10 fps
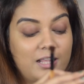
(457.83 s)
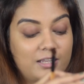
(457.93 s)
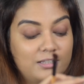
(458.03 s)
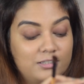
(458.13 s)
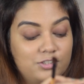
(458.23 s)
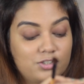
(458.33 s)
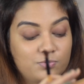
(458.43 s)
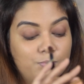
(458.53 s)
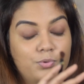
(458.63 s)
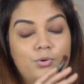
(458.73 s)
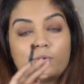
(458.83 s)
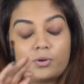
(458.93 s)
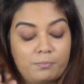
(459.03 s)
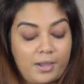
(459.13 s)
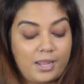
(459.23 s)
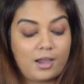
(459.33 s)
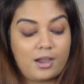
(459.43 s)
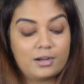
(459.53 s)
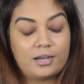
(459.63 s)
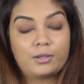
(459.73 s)
Like, it just broke my
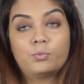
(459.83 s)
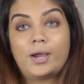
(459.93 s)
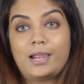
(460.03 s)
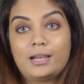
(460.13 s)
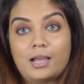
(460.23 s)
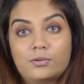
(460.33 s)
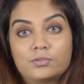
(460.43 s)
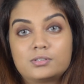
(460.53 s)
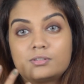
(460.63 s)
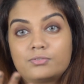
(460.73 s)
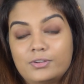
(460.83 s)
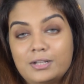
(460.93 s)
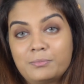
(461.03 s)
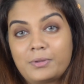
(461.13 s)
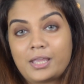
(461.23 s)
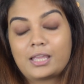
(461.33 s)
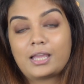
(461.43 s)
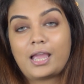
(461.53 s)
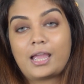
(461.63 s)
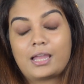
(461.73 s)
heart. Like, while I was
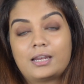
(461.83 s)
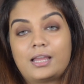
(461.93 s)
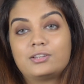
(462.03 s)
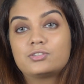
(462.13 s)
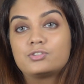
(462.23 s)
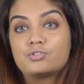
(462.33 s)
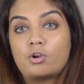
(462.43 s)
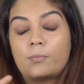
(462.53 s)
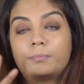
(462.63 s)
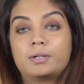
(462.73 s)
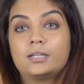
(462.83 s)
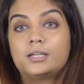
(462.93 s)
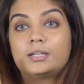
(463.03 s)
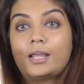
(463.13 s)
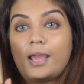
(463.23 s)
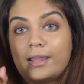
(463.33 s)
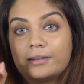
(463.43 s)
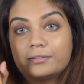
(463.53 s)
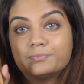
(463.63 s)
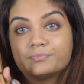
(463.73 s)
filming and I just dropped it
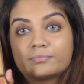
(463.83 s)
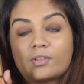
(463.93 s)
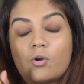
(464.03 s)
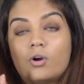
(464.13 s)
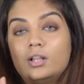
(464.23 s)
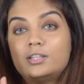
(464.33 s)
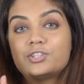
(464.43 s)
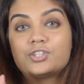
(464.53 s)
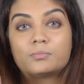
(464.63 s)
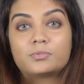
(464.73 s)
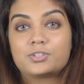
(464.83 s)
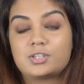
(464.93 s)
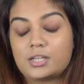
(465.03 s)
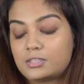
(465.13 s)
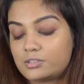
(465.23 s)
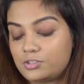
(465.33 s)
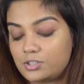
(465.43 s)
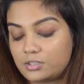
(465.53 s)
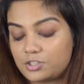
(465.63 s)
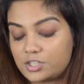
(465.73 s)
and all the shimmer shades
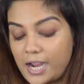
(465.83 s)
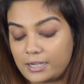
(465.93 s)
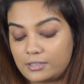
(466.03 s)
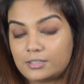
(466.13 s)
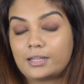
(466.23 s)
just shattered.